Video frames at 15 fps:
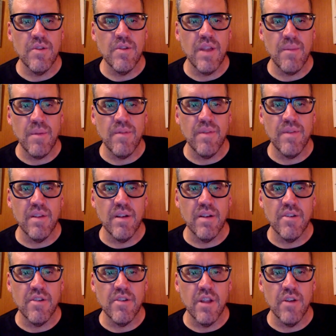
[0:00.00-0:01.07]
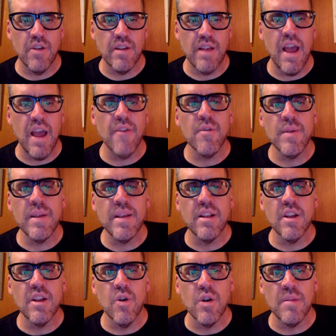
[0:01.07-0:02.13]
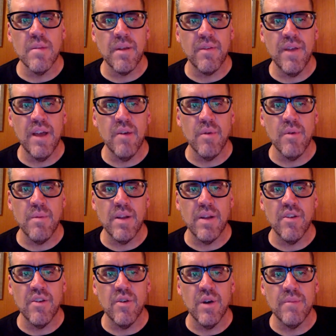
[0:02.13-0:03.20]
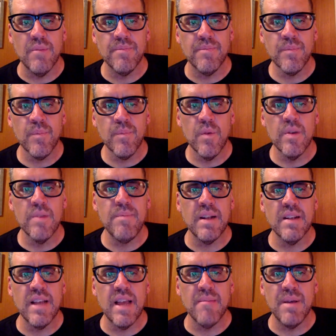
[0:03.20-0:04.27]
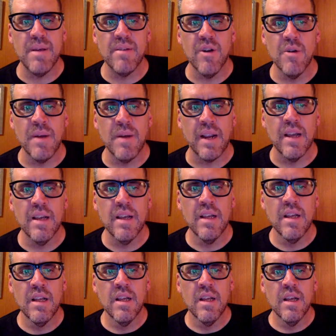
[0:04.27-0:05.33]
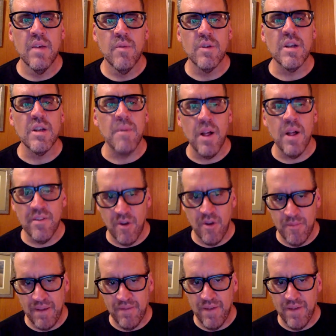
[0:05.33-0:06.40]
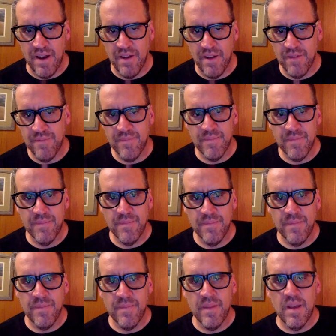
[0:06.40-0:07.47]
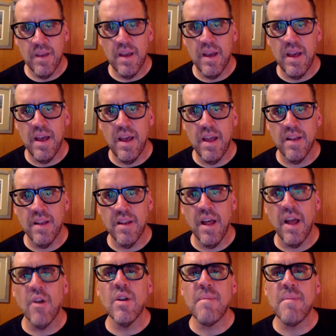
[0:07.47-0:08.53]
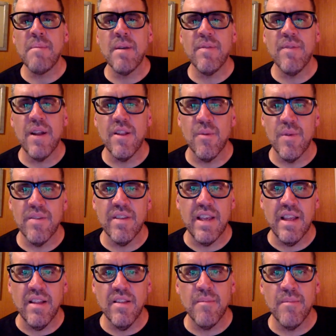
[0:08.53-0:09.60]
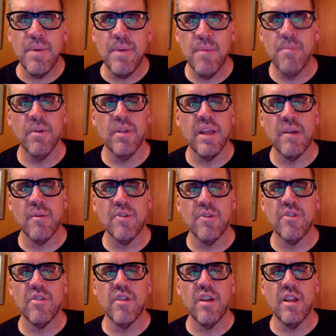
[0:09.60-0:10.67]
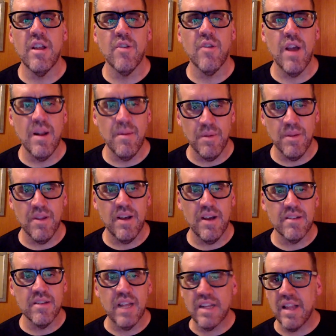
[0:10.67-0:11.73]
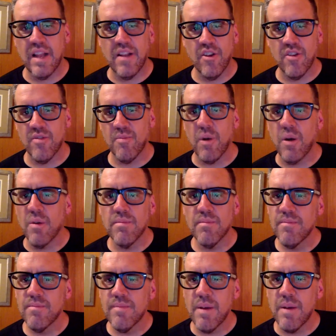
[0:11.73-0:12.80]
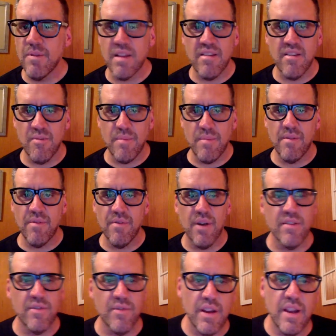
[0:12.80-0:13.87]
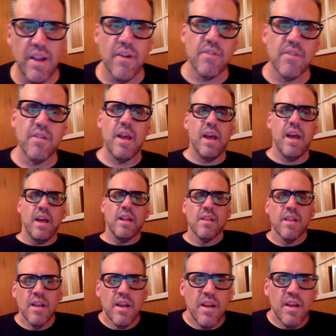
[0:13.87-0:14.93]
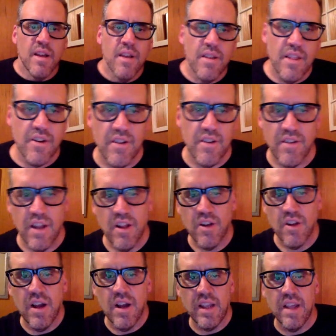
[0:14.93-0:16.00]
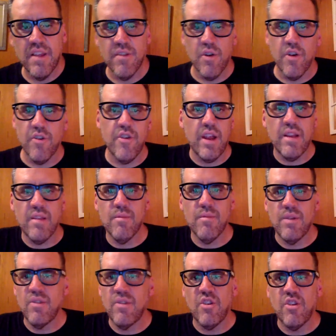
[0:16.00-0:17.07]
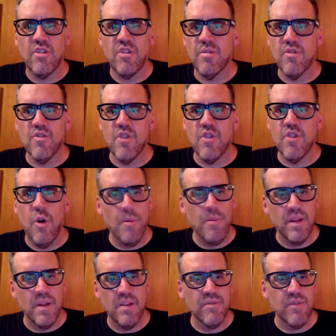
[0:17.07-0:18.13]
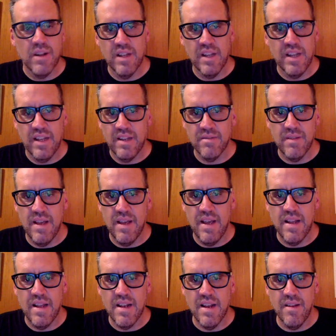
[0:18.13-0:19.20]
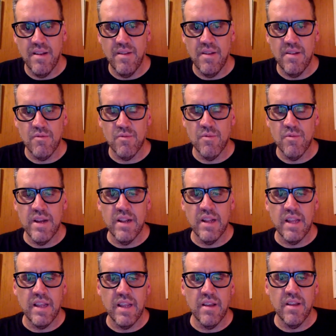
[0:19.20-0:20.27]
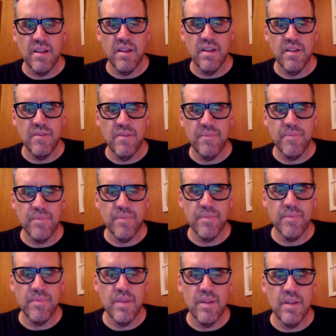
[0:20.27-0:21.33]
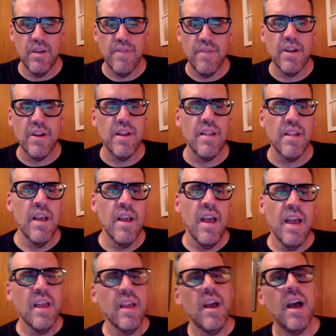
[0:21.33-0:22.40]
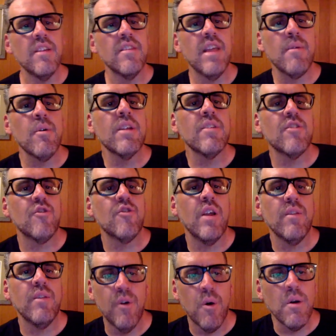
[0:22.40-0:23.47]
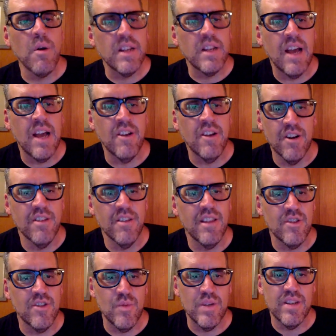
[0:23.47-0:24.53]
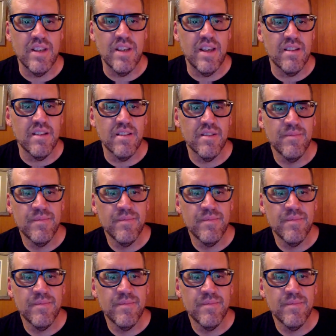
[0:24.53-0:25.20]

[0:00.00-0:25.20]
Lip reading: you said we visited distilleries after we did the Gordon and MacPhail, we went to we spent a day at Ben Romick, which I'm also a big fan of. And not only am I a big fan of their whiskey, the people there were just incredible to us. Like they just were. It was as if we'd been friends for years. And their distiller Keith Cruikshank was just so open and friendly and really they were as straightforward and down to earth as the whiskey is.